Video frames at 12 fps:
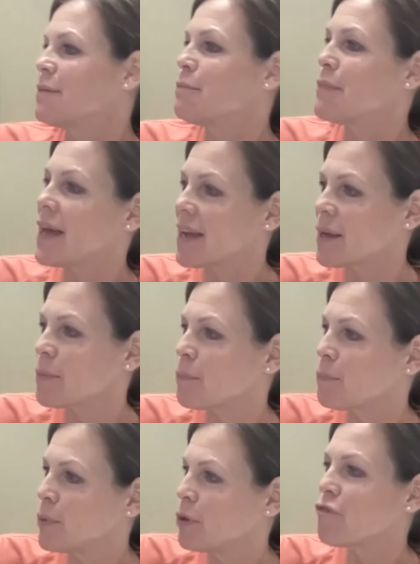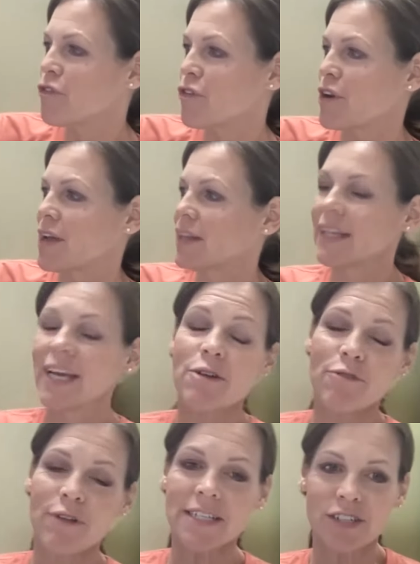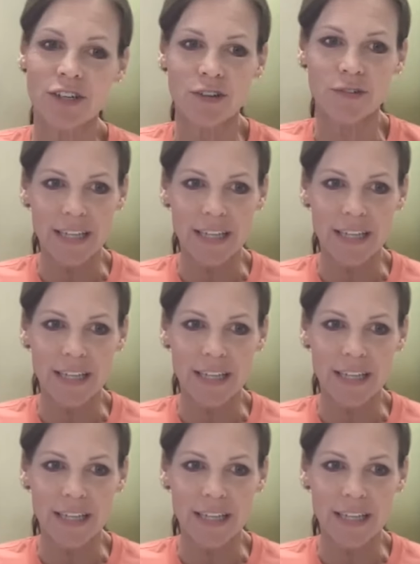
Megan Buford, Aaliyah Russell